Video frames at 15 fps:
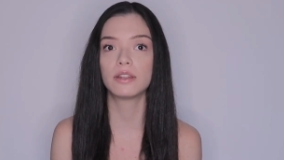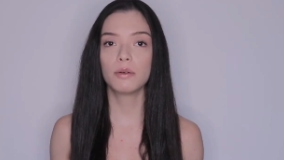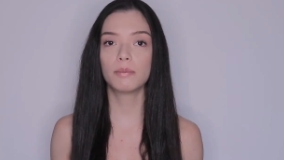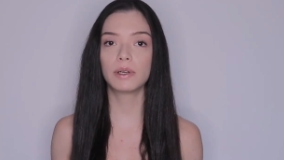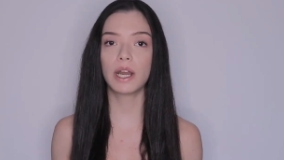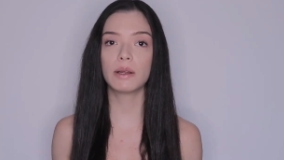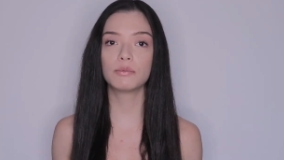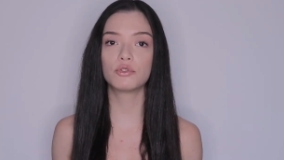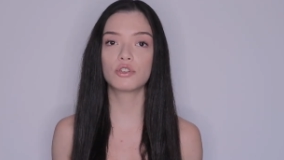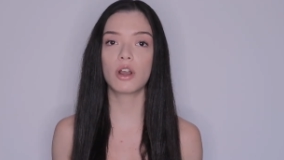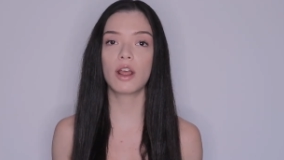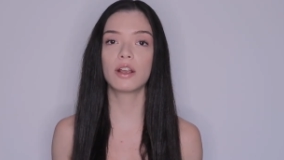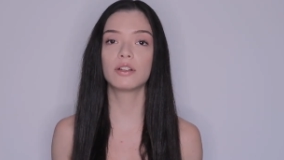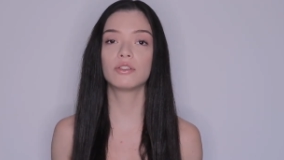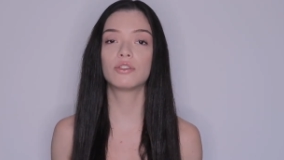but I'm
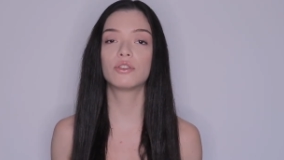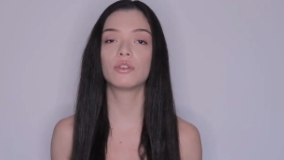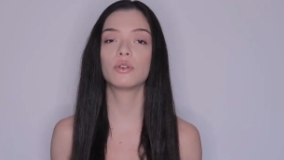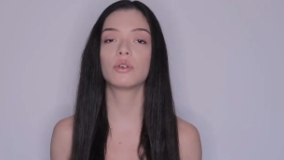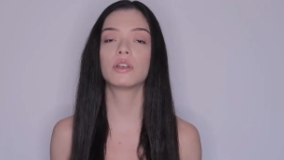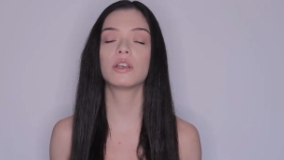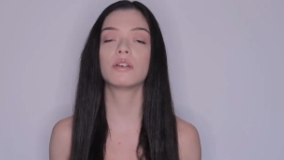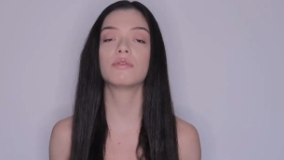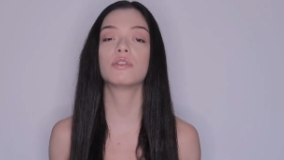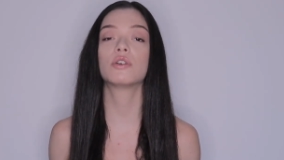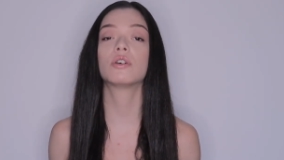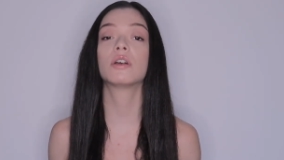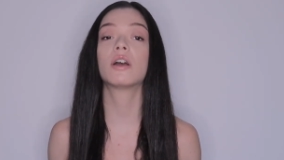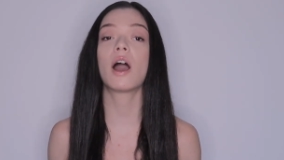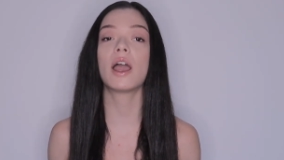trying to give
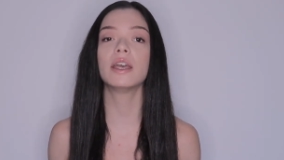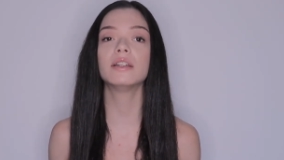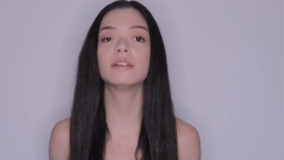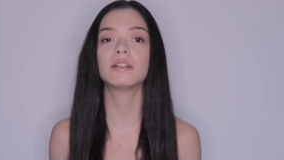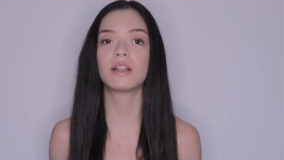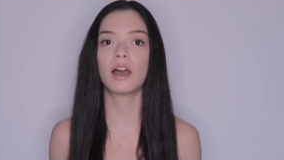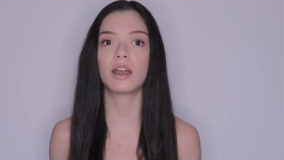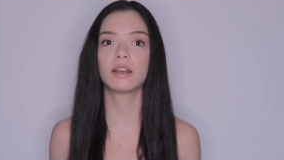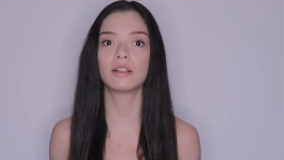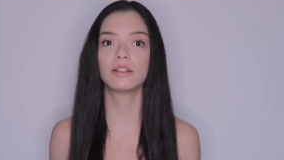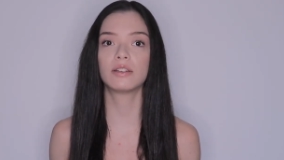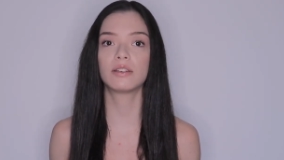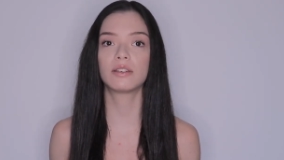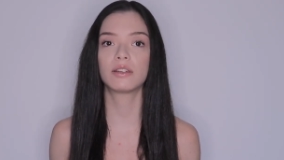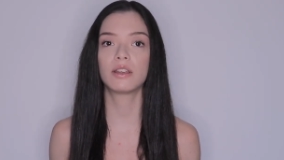you
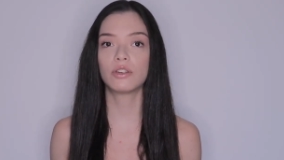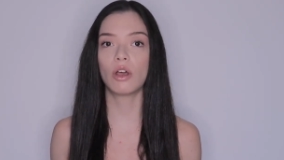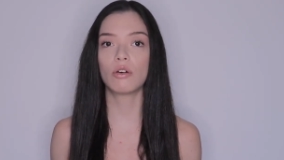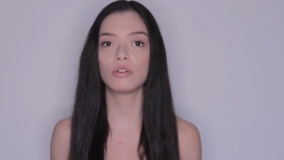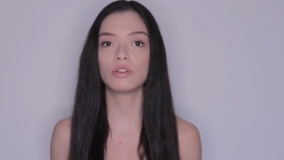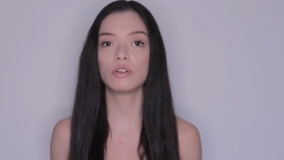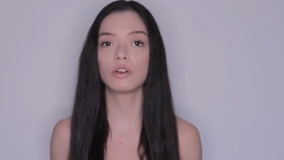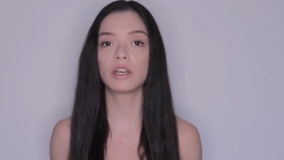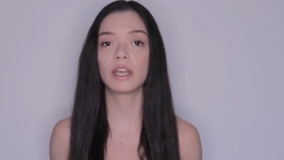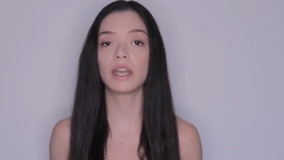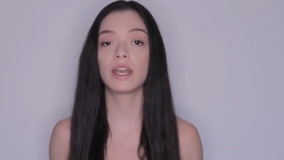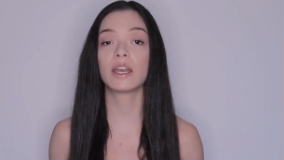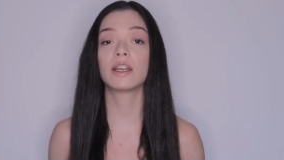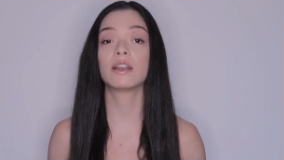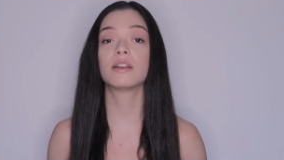guidelines so you
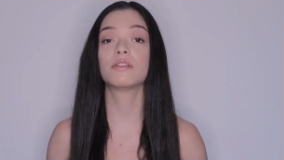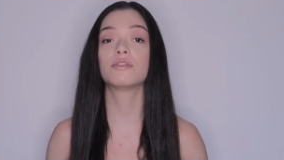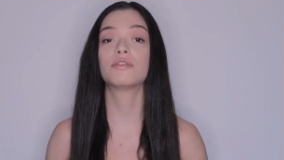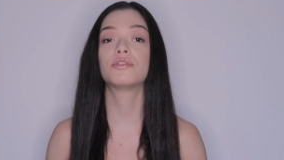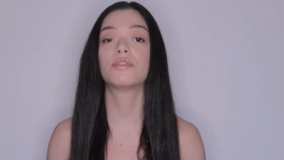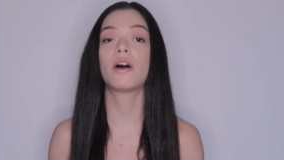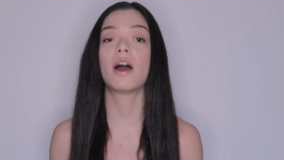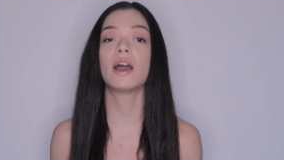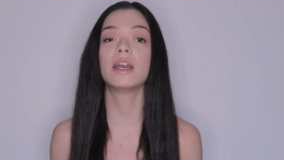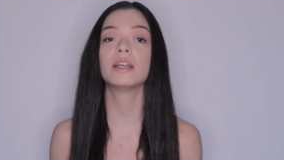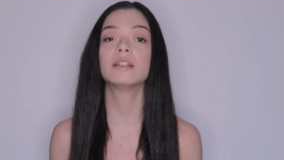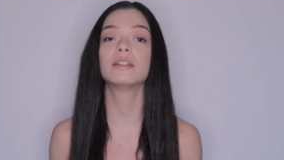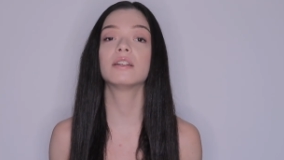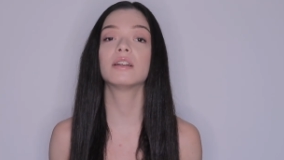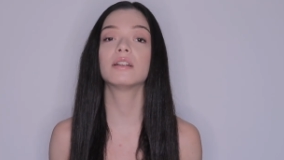can
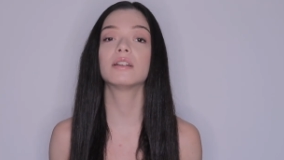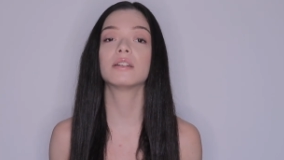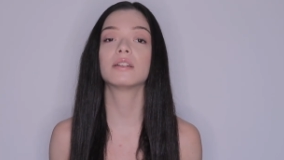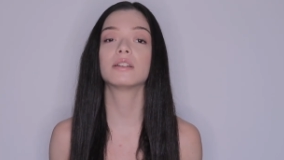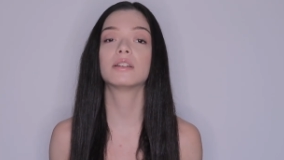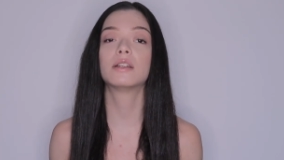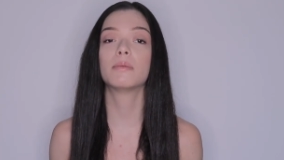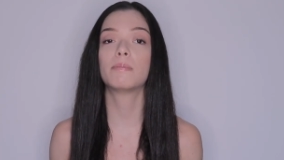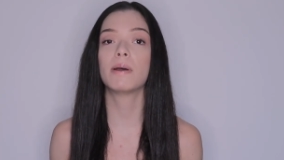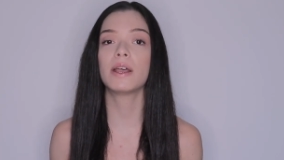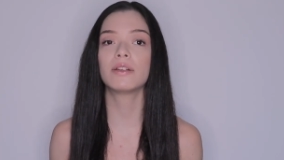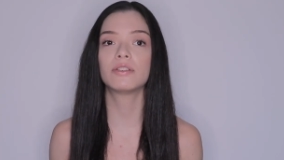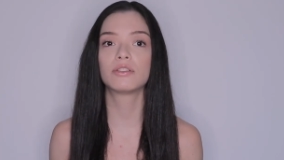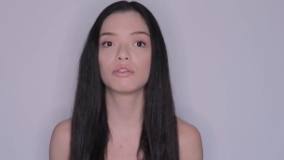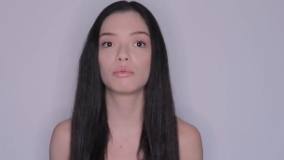find the
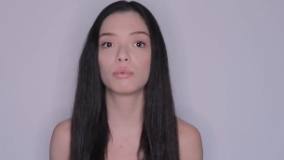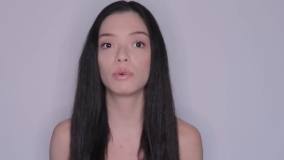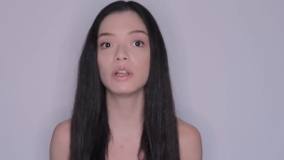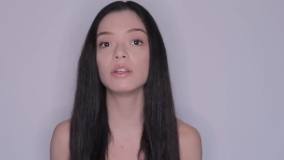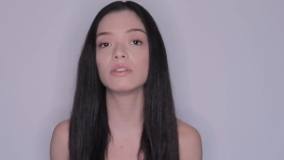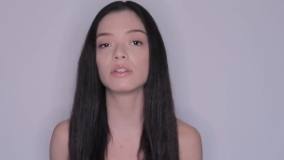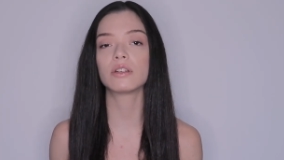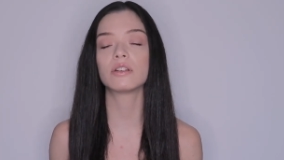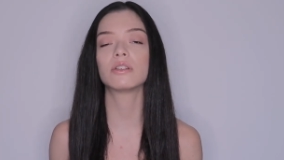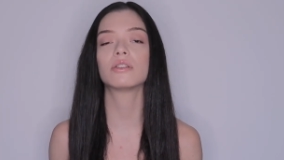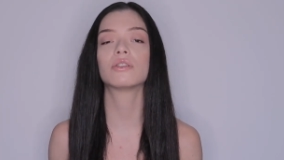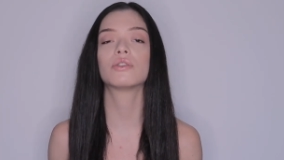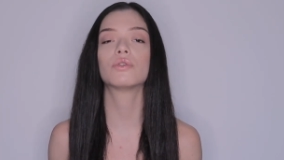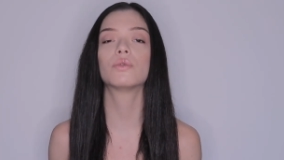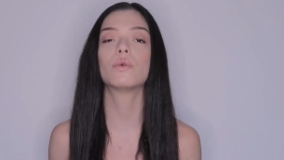best
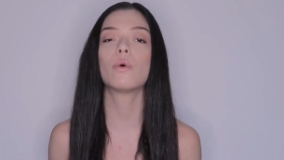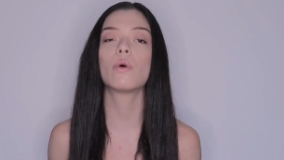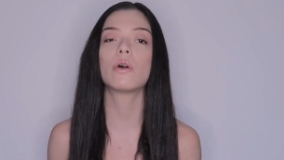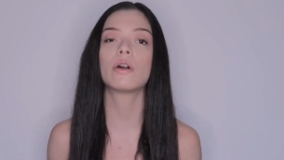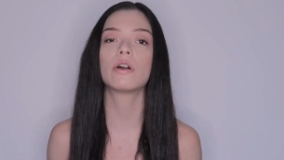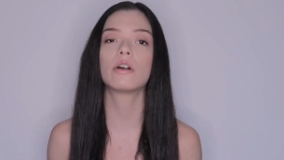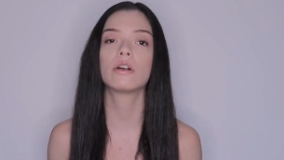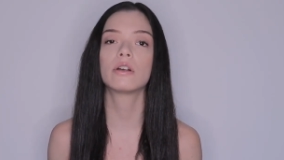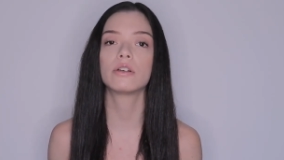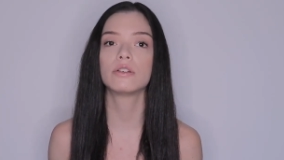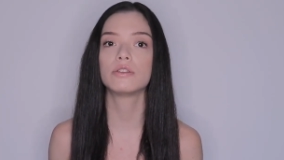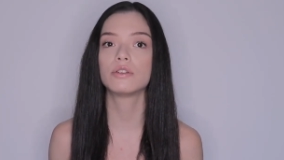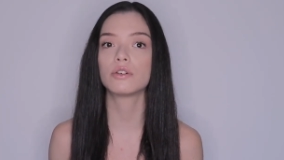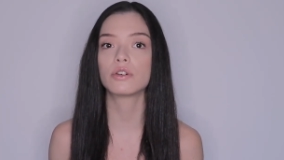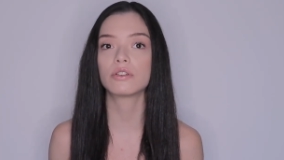reasons for
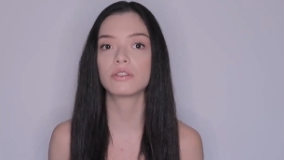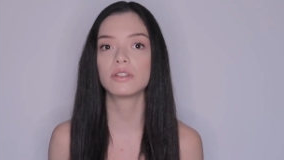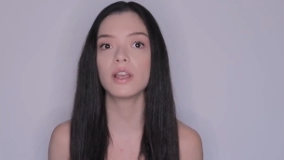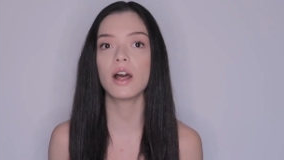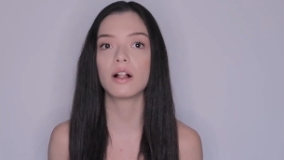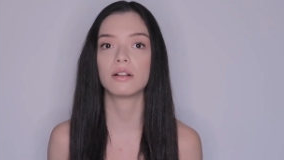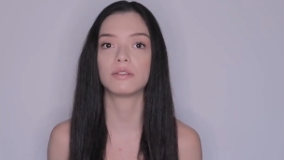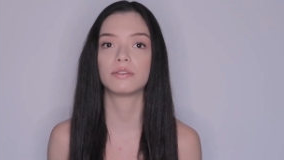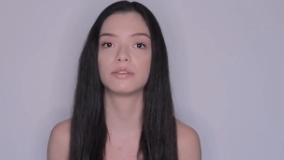yourself.